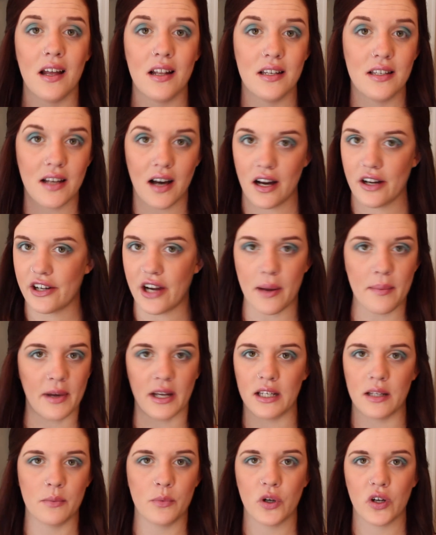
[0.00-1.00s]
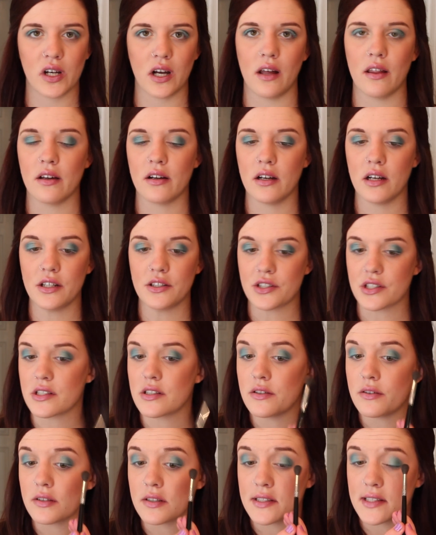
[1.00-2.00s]
not grab any more color, and
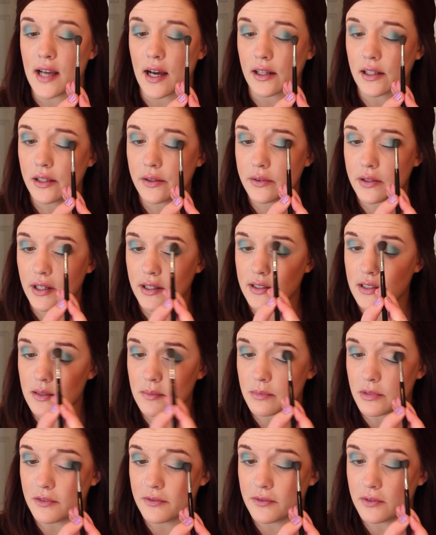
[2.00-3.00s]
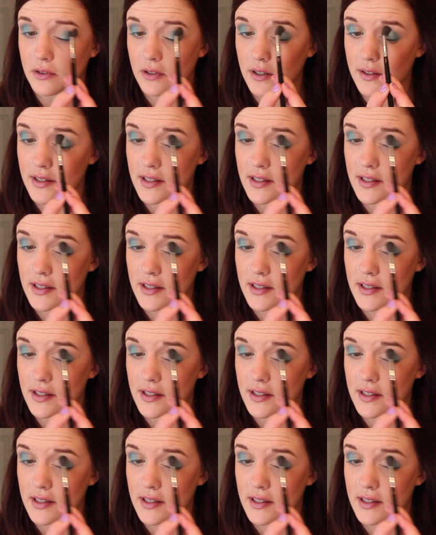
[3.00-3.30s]
just do exactly what I did before.